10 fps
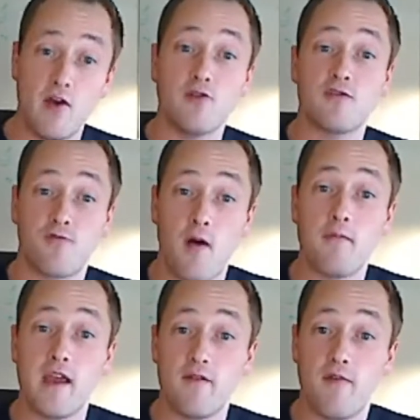those from
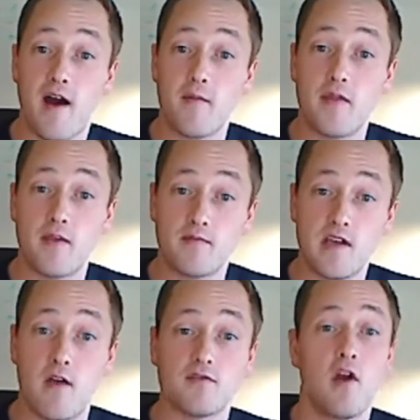the environment
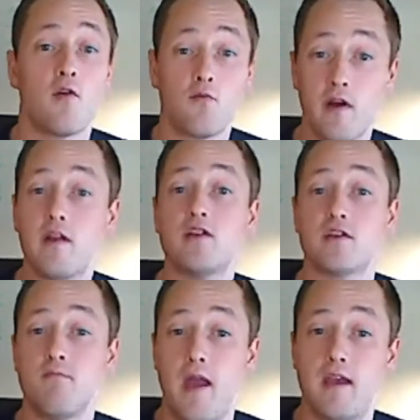themselves really
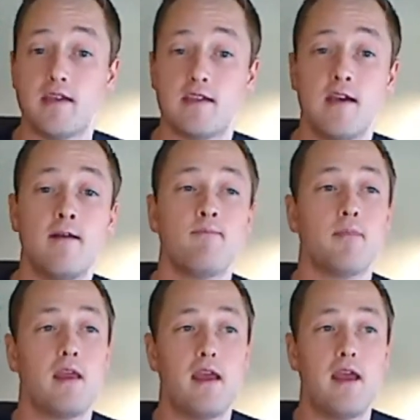just makes
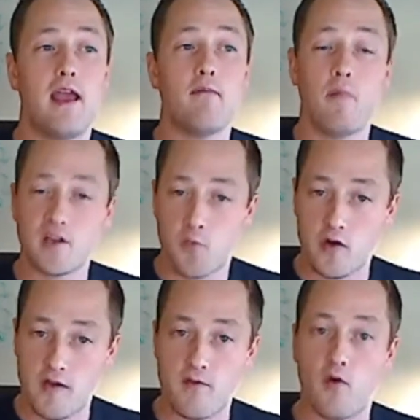it much
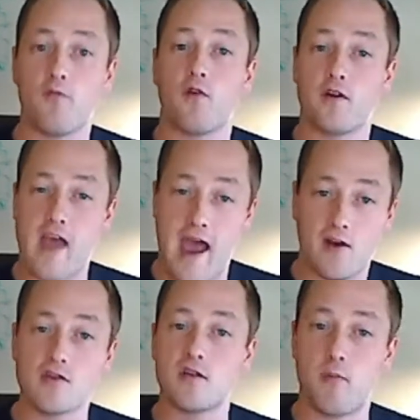more difficult for
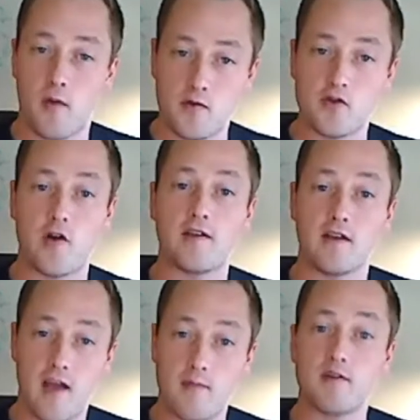attackers to perpetrate the
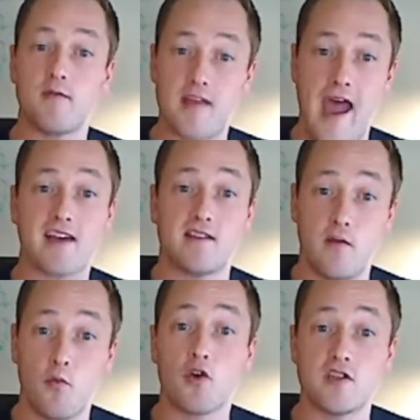types of attacks
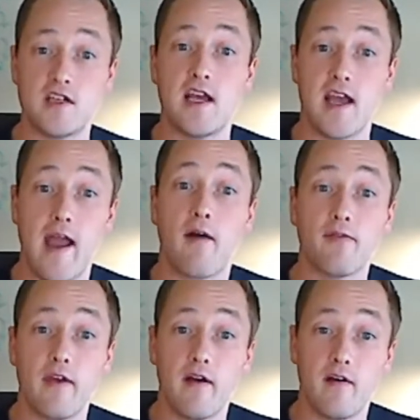that we're seeing
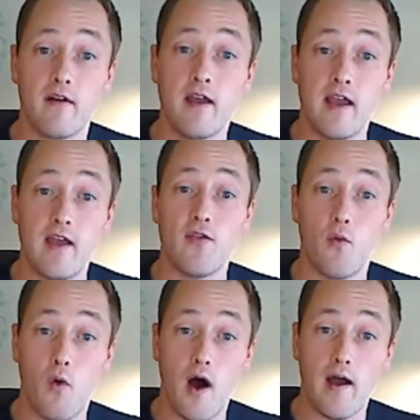out there in the
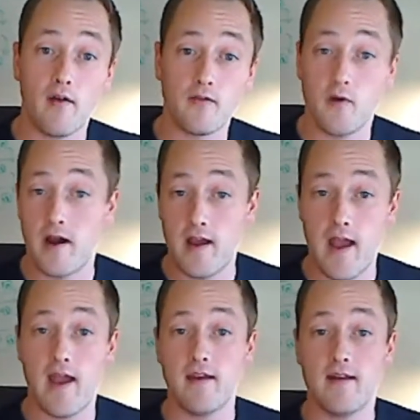wild, right?
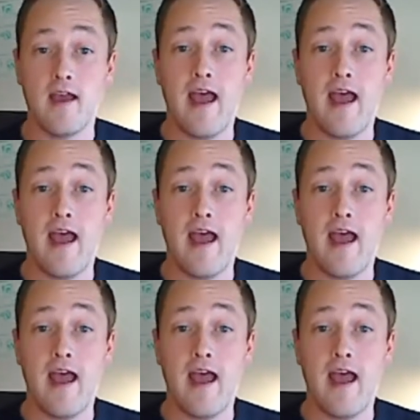And